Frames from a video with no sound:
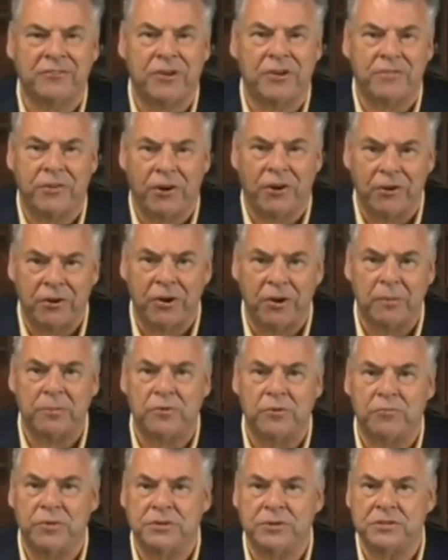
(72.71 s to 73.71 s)
actually have heard a
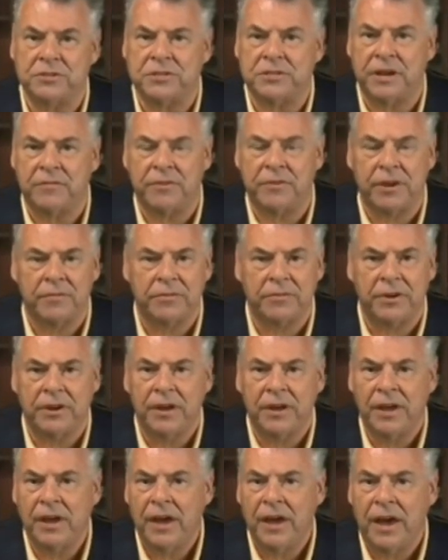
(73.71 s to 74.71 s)
number of the reasons they've
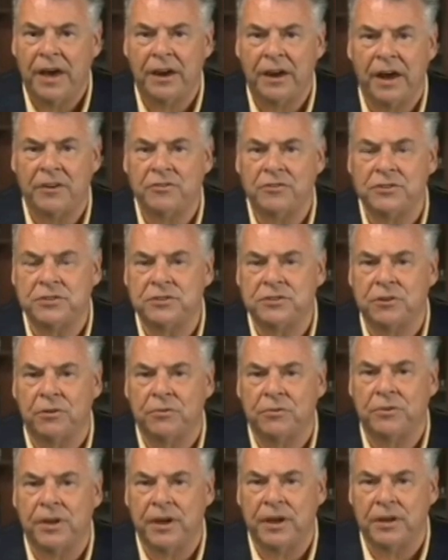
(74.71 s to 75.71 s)
given, and I just
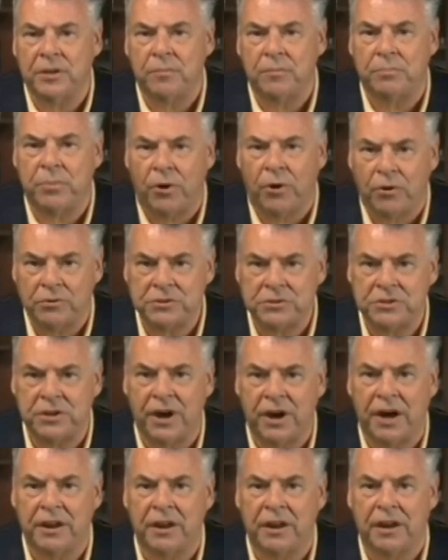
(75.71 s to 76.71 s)
don't think in the
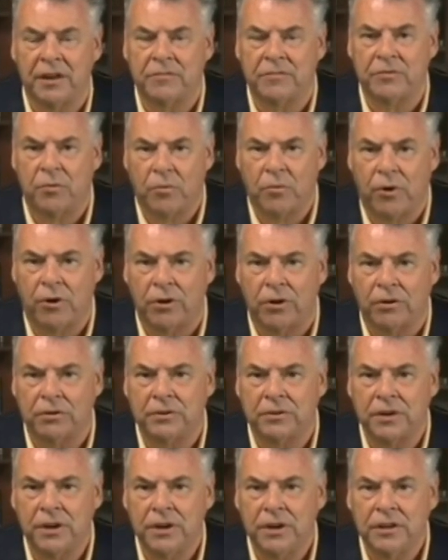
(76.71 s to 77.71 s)
post-9/11
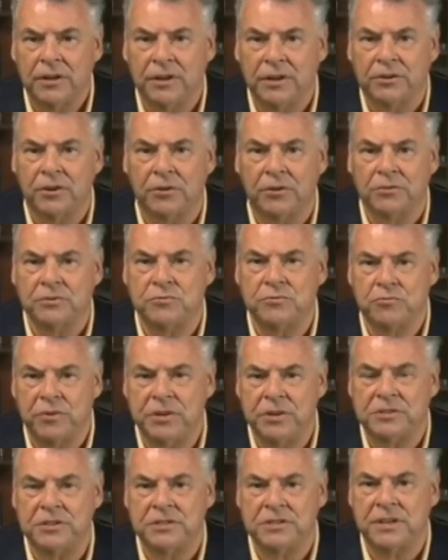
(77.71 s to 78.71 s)
world that those
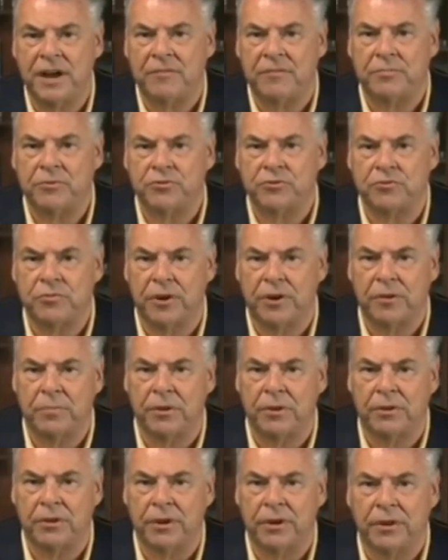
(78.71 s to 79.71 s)
reasons have much
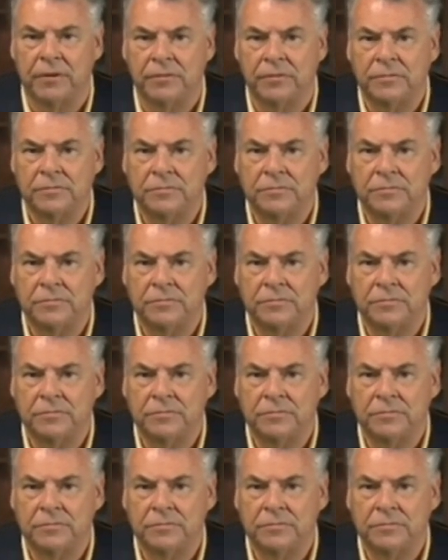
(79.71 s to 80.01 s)
credibility.